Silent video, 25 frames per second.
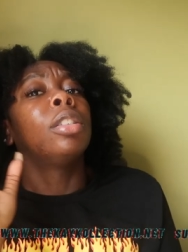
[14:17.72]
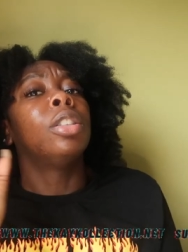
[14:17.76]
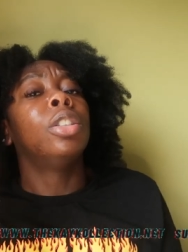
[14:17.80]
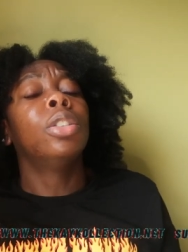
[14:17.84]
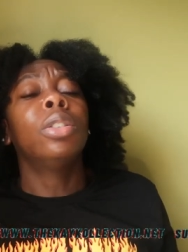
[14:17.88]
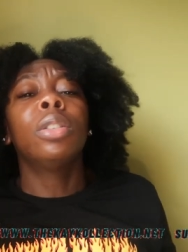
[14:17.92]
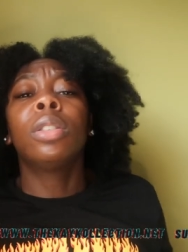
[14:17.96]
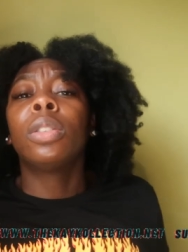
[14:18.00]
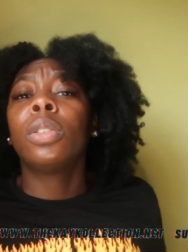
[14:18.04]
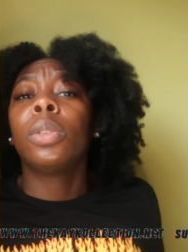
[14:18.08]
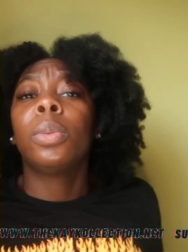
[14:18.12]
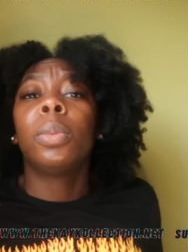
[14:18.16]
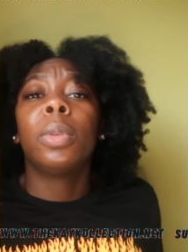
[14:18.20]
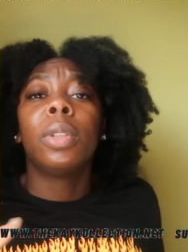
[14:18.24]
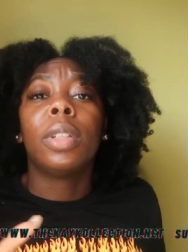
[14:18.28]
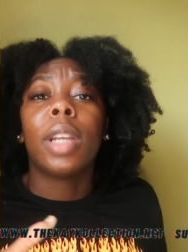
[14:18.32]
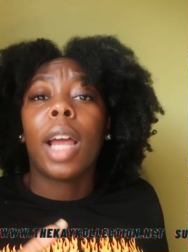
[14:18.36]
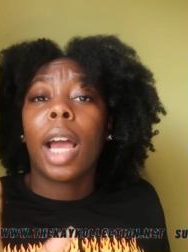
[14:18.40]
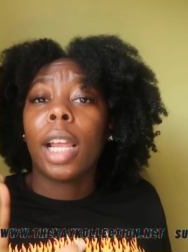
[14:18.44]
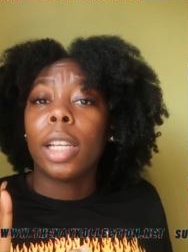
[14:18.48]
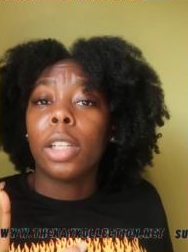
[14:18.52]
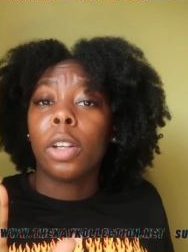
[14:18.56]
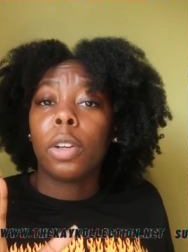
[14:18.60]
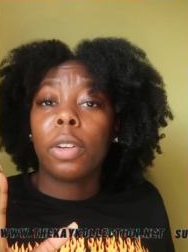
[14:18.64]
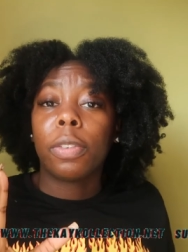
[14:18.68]
YouTube will
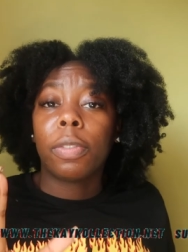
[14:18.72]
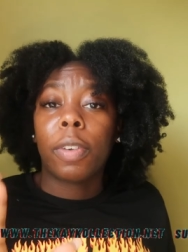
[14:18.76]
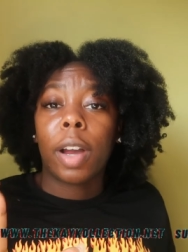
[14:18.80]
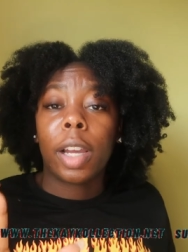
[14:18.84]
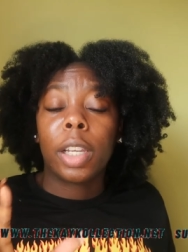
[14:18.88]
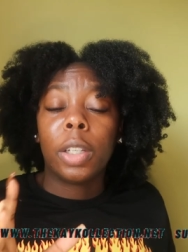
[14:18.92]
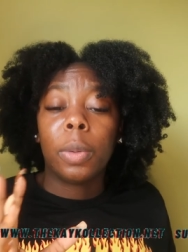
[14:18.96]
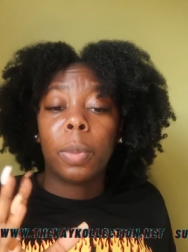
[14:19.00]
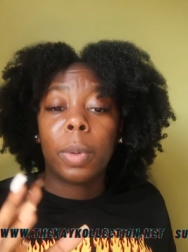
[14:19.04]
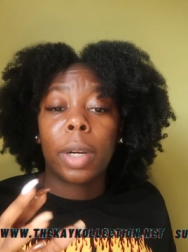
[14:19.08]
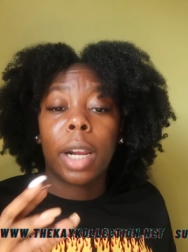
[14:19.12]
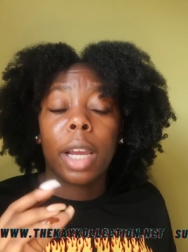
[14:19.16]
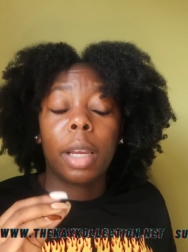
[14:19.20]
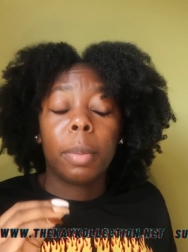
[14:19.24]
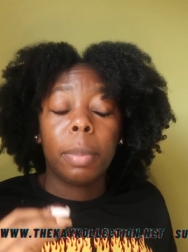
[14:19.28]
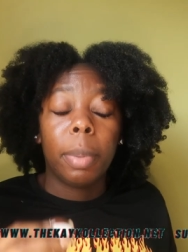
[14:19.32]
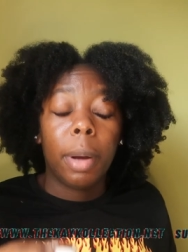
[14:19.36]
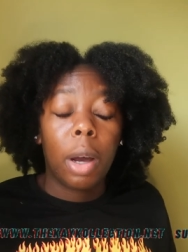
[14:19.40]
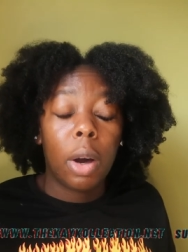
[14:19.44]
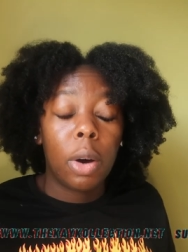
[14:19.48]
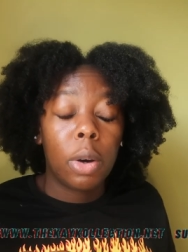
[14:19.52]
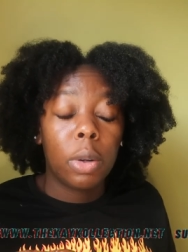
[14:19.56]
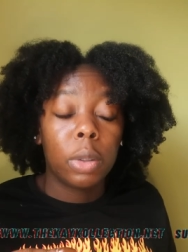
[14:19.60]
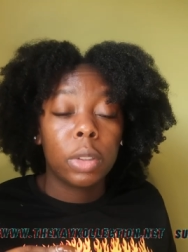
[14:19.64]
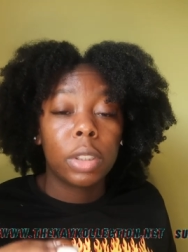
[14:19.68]
not notify you when I
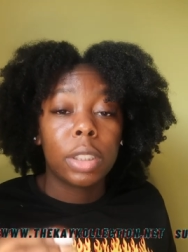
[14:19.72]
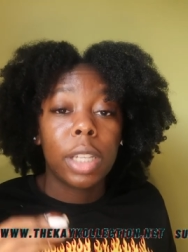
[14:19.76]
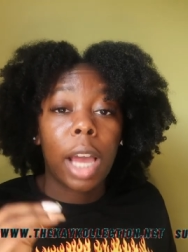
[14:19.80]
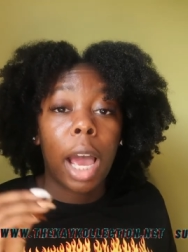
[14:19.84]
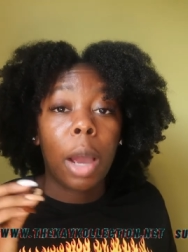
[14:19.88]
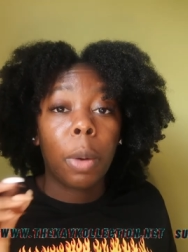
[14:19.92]
post.